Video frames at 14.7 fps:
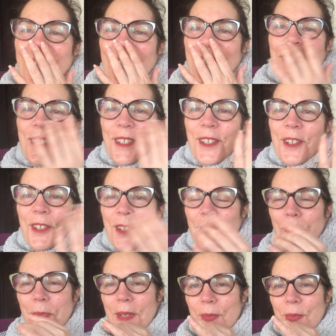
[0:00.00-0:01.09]
because you don't go
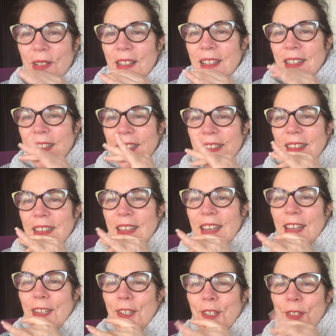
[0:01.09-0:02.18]
to bed with glasses in
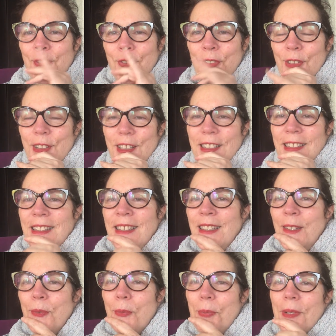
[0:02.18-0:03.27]
case you fall
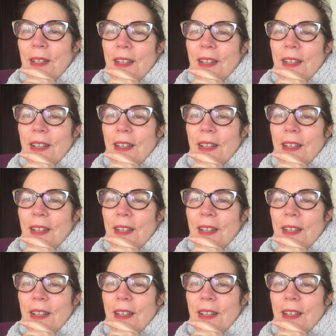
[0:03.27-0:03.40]
asleep.